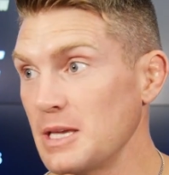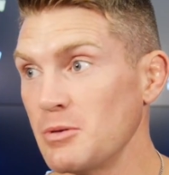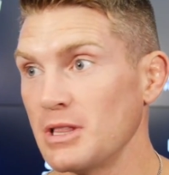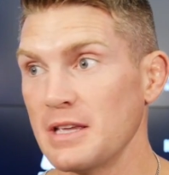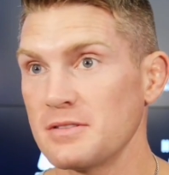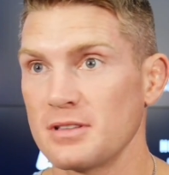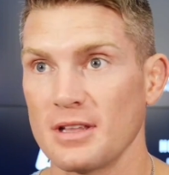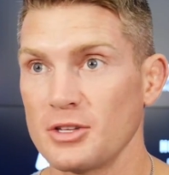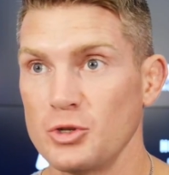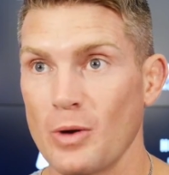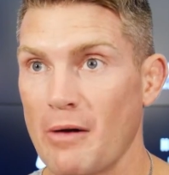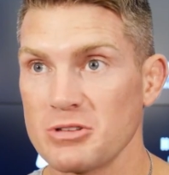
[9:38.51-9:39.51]
Lima lives uh,
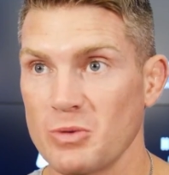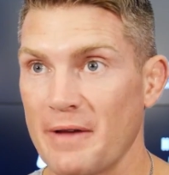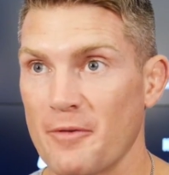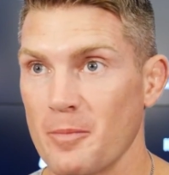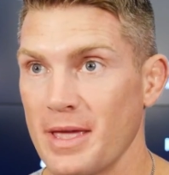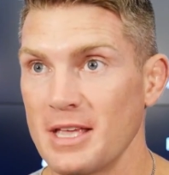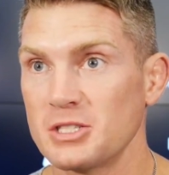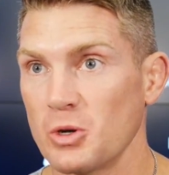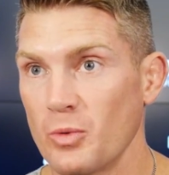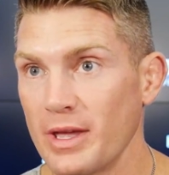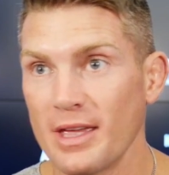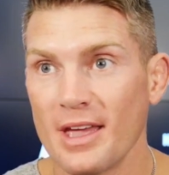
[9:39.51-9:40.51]
two hours away from me,
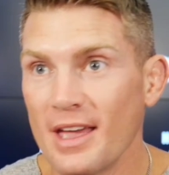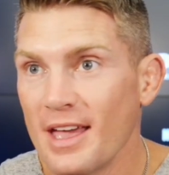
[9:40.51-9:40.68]
so we